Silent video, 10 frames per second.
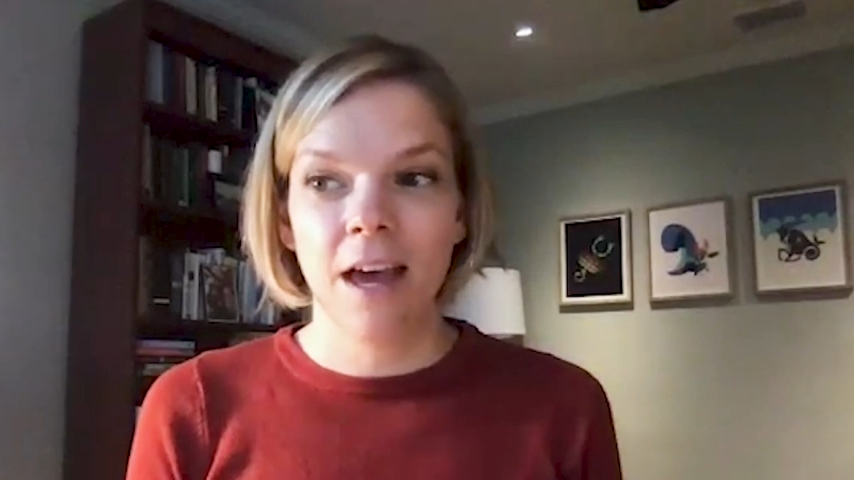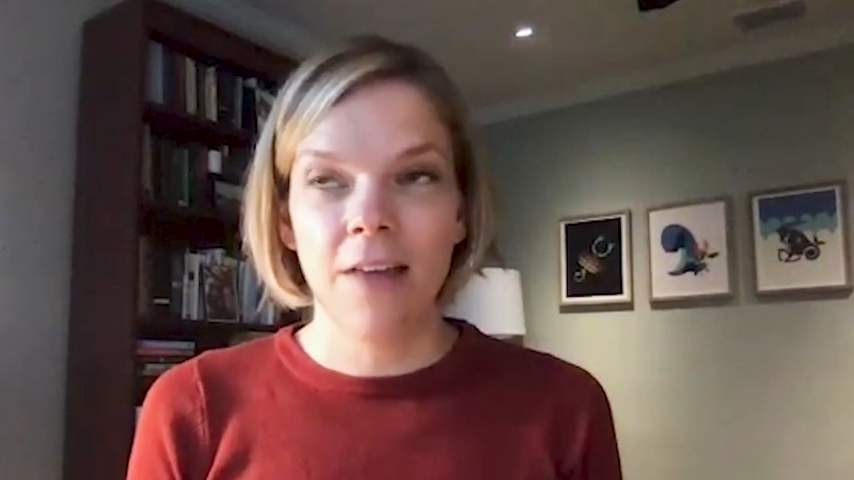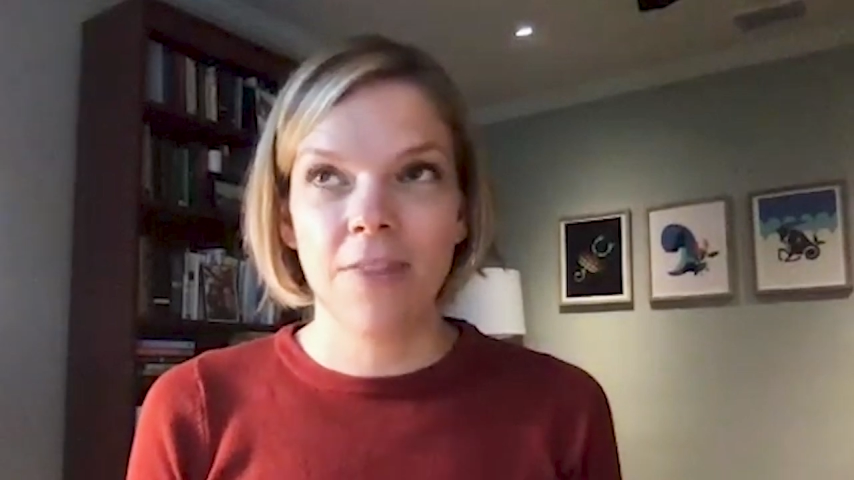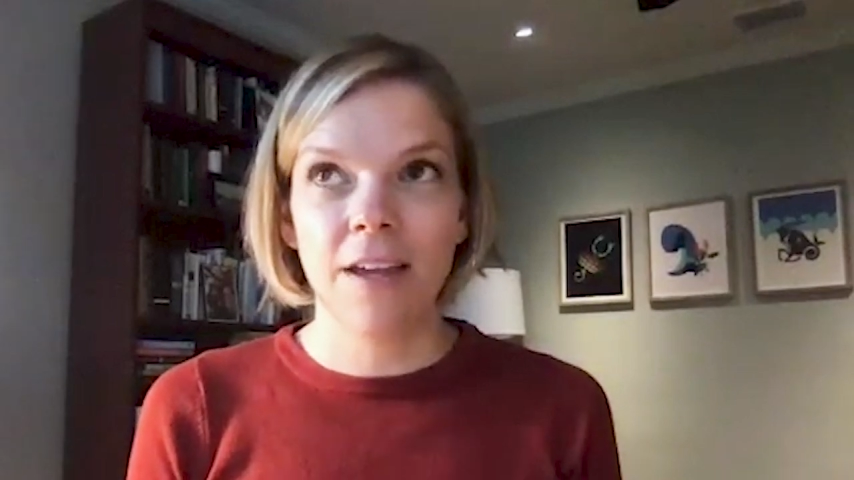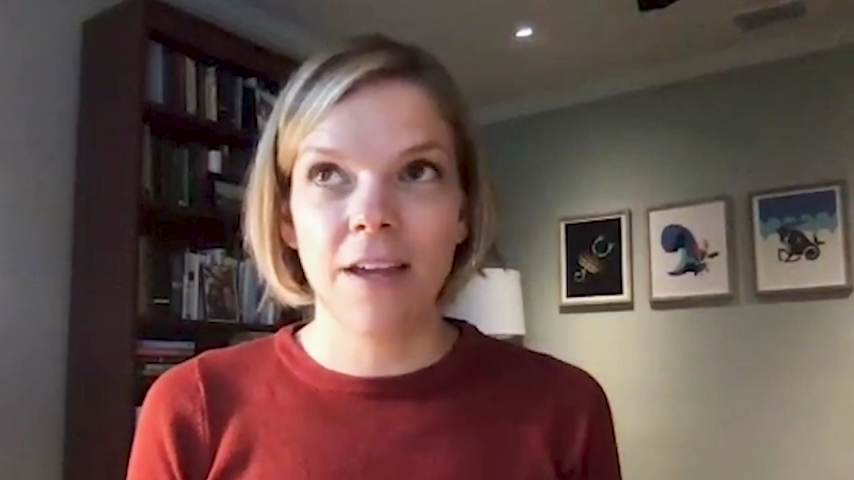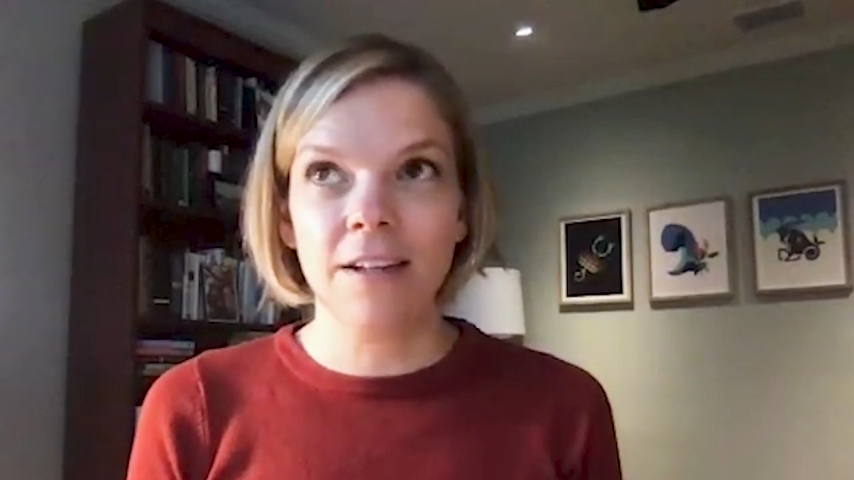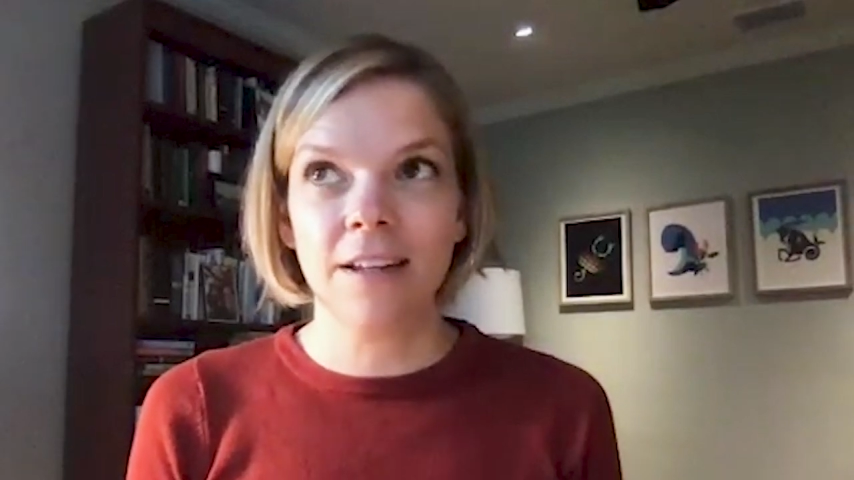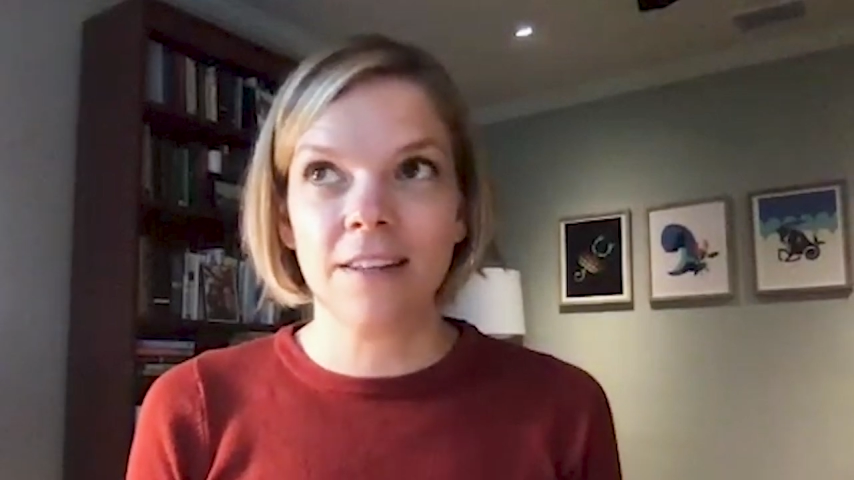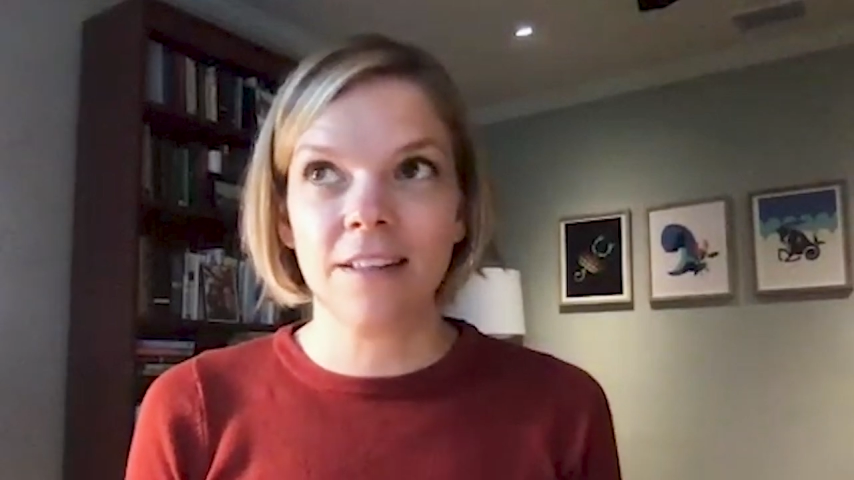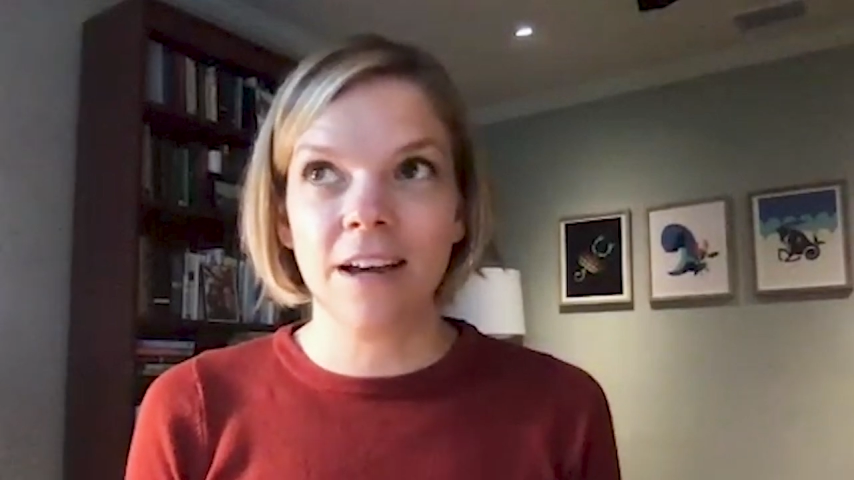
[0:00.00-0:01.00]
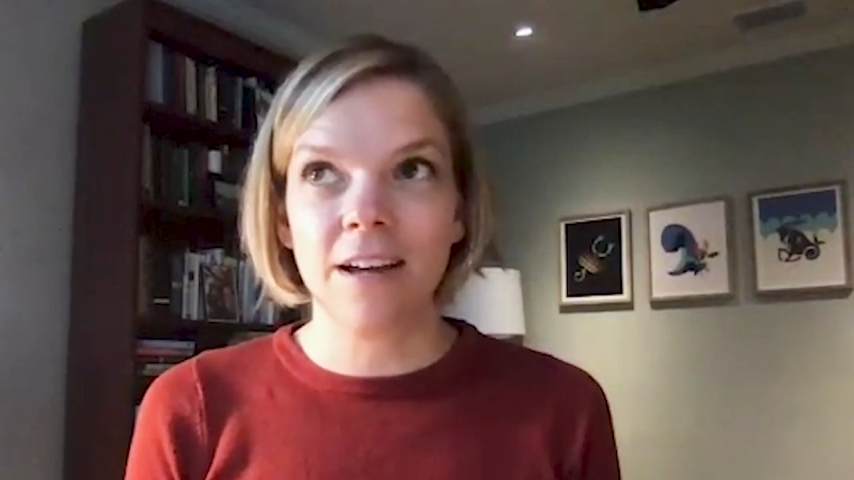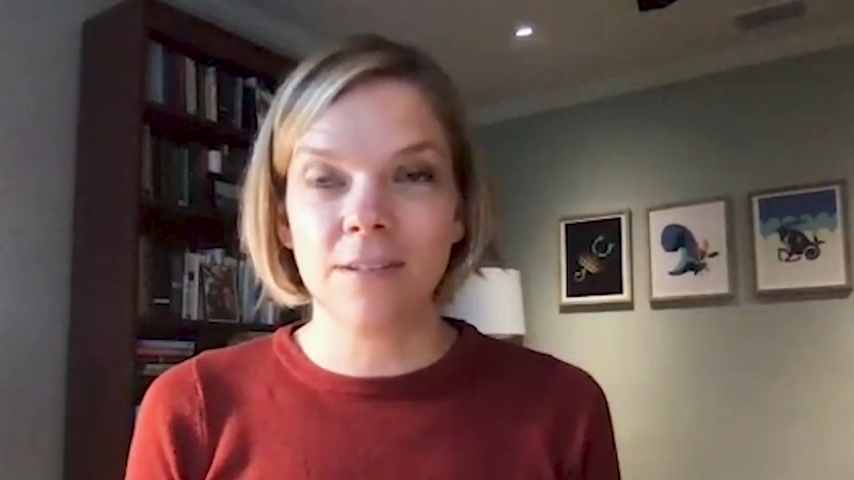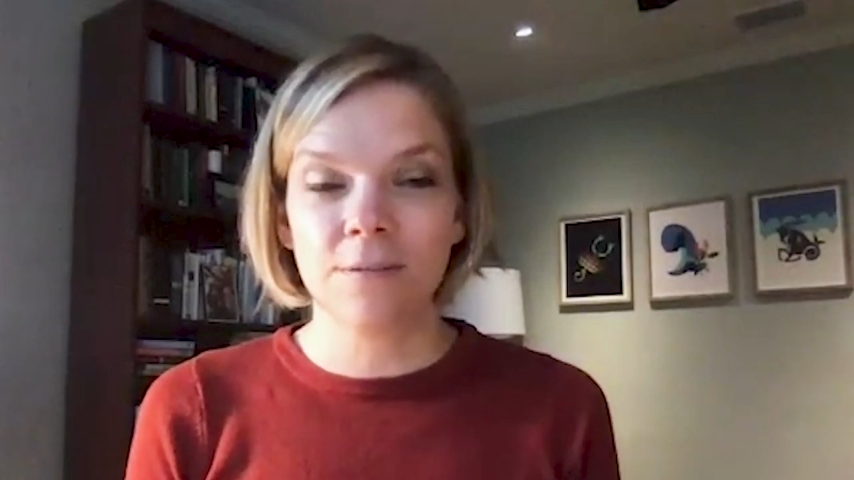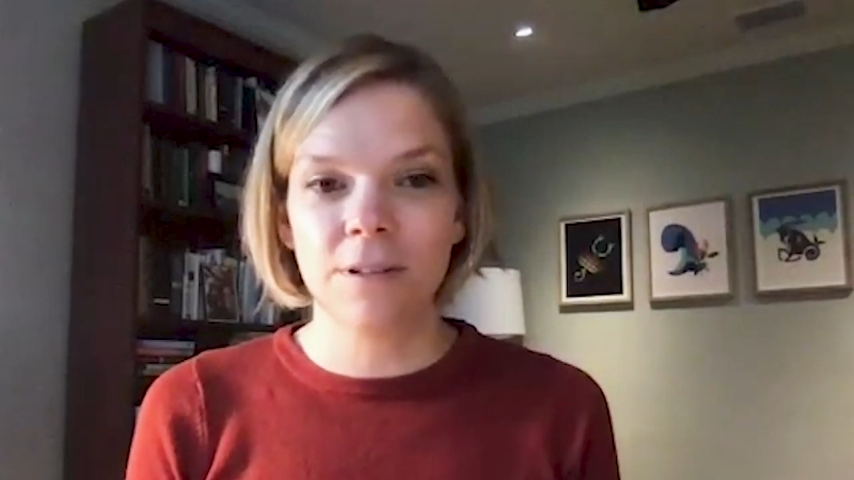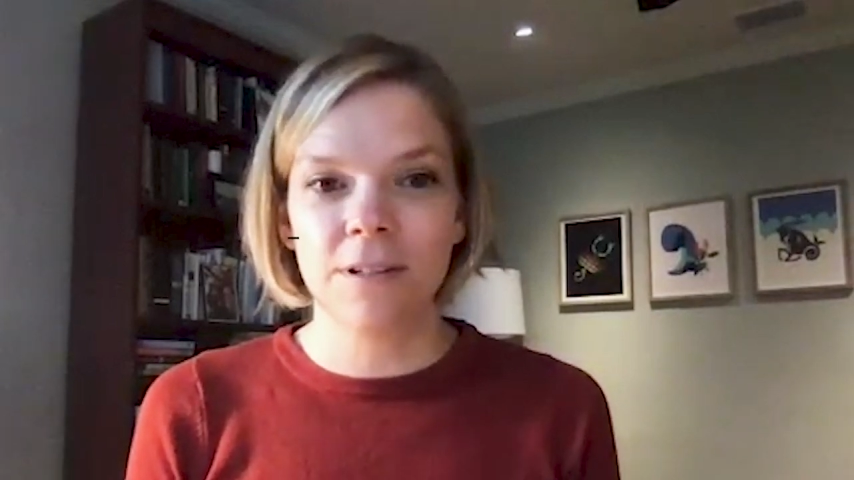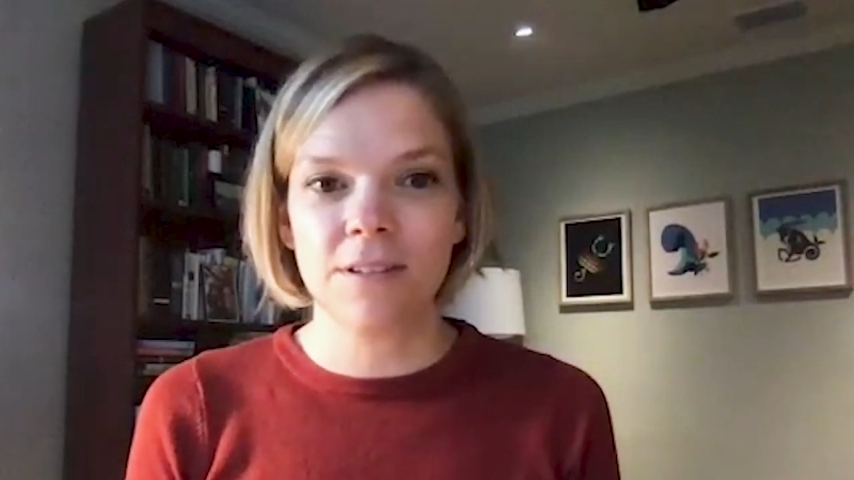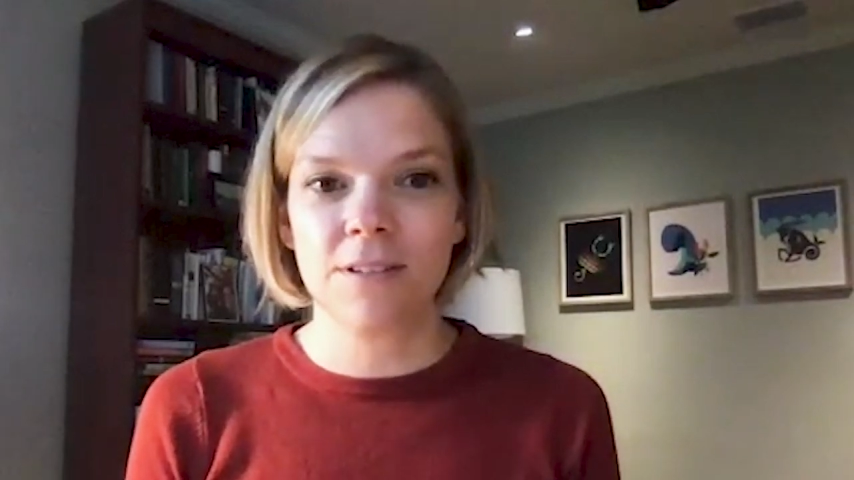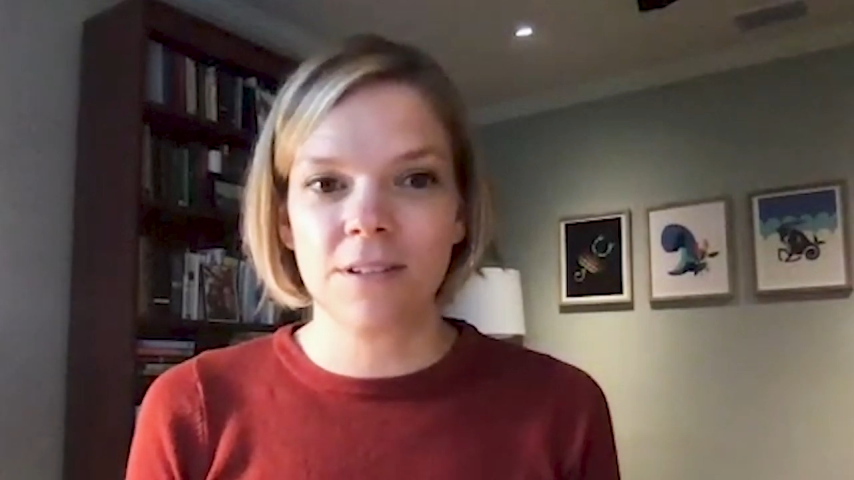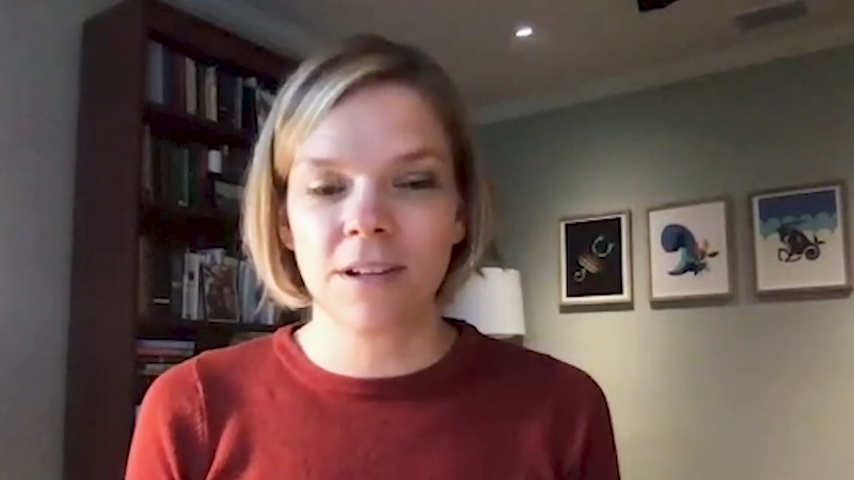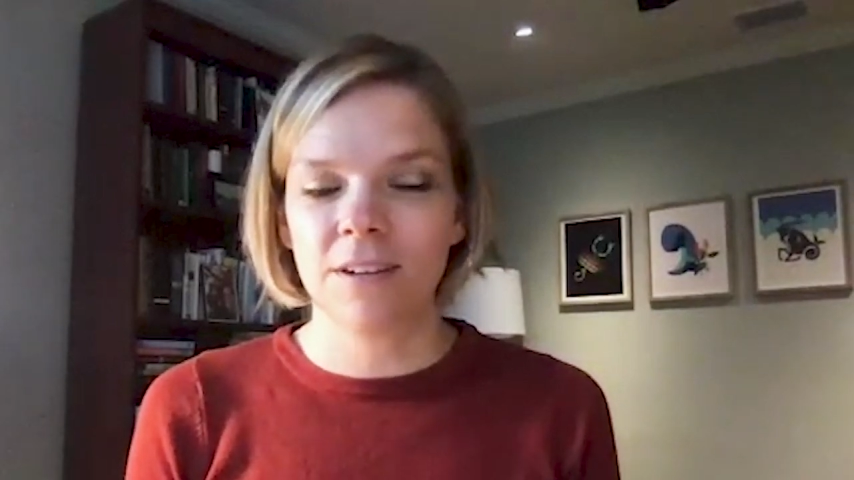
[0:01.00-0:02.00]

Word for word: And then the last one is